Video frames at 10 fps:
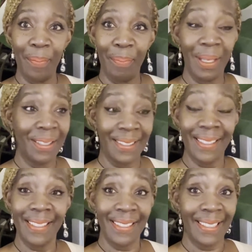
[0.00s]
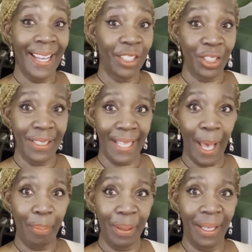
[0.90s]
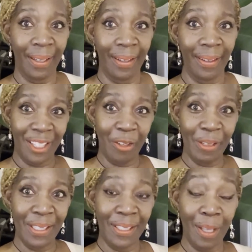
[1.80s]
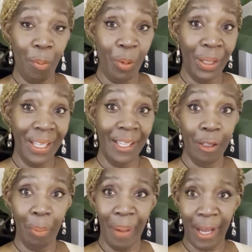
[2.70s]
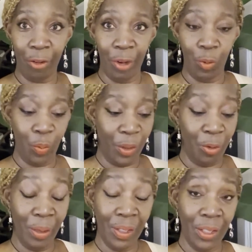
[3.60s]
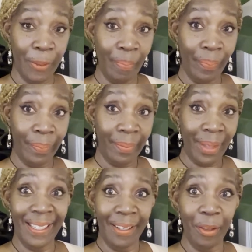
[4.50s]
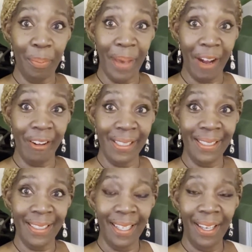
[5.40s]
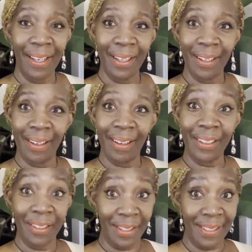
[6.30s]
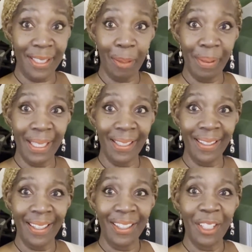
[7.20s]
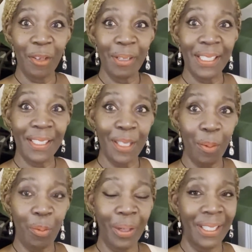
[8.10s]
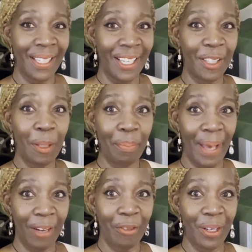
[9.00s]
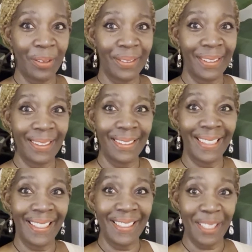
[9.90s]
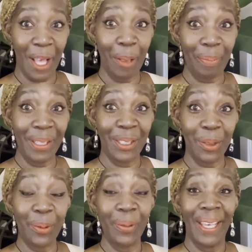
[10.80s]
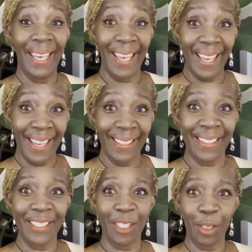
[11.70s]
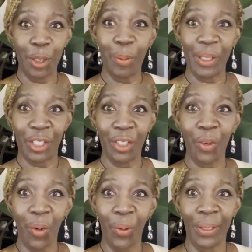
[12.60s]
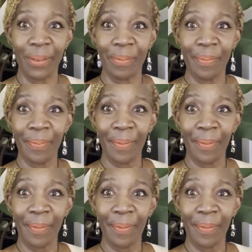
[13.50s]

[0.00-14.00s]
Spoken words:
Because this is not just happening. There is someone in the background, whether it's the other parent, another sibling, there is someone in the background that is helping to egg this situation on.